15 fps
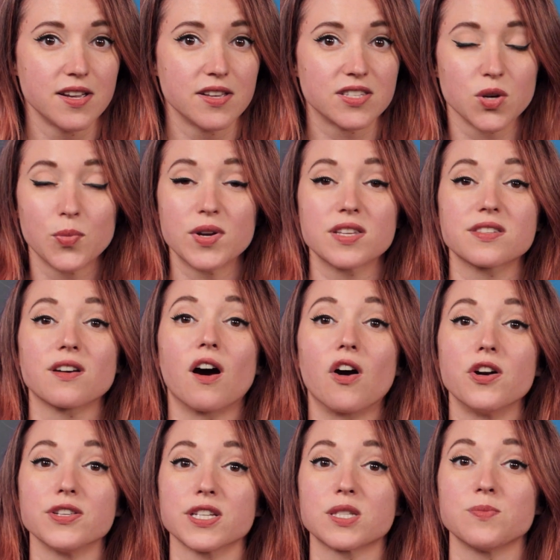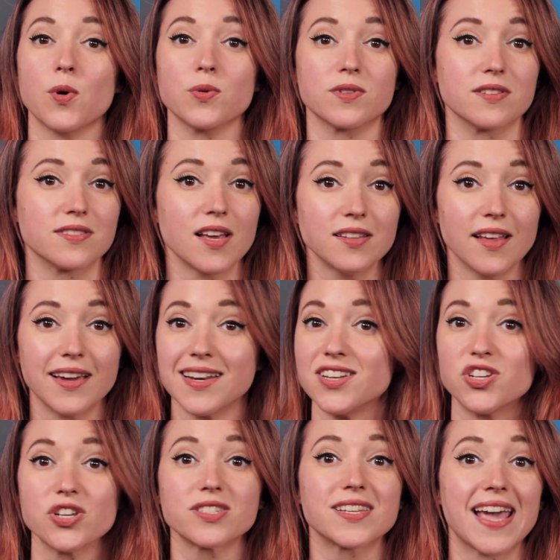So when a scar is exposed to sunlight, it
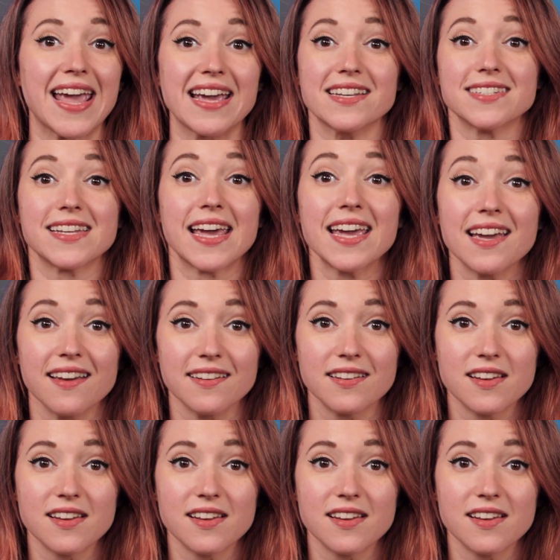just can't tan.